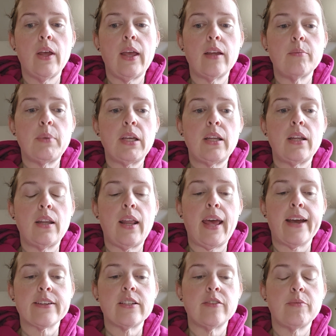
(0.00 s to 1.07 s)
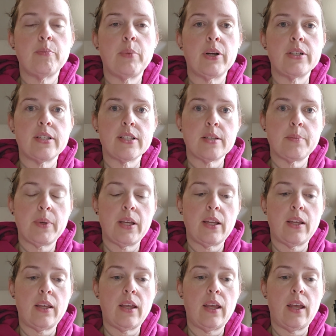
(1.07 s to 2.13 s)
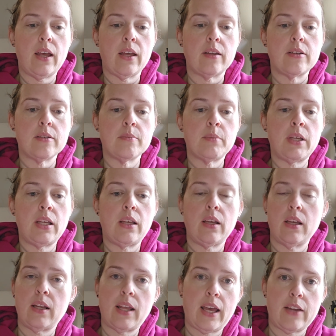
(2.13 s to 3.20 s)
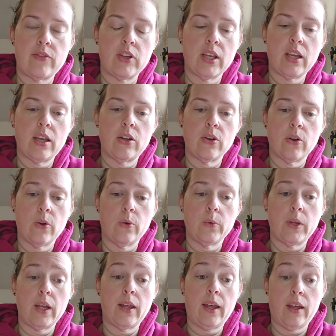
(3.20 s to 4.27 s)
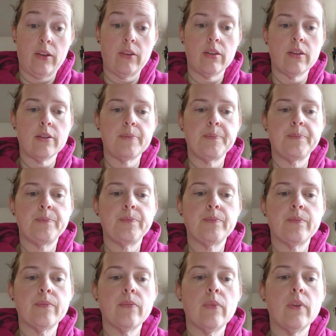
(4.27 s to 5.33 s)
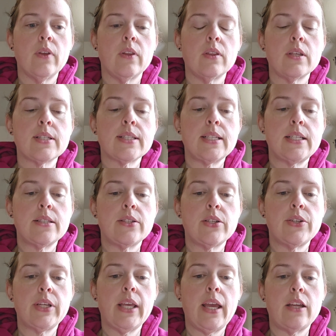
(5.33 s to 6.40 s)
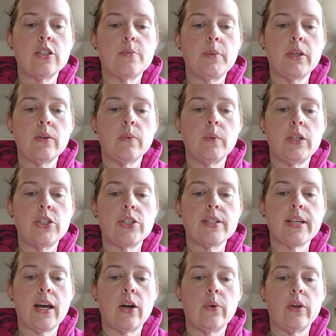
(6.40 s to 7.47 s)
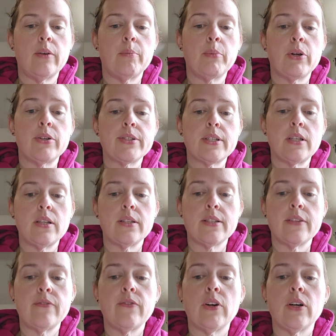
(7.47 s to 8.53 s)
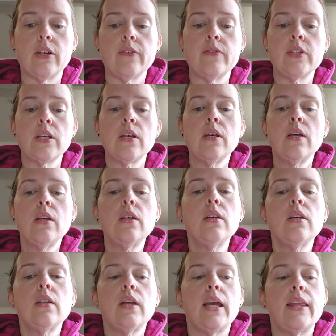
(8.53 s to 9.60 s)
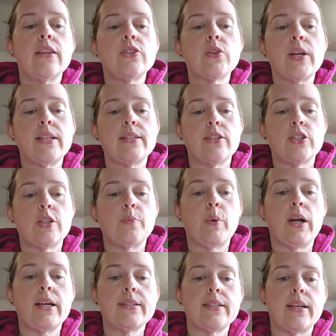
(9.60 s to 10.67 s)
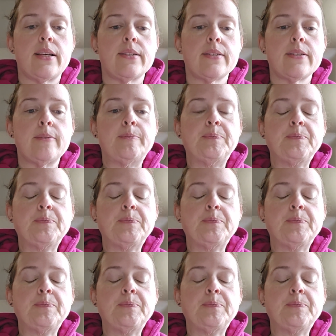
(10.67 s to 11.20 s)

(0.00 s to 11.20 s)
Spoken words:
and being an active participant and being an advocate in her own health. This leads to engagement, which is how a person is involved in the transition process.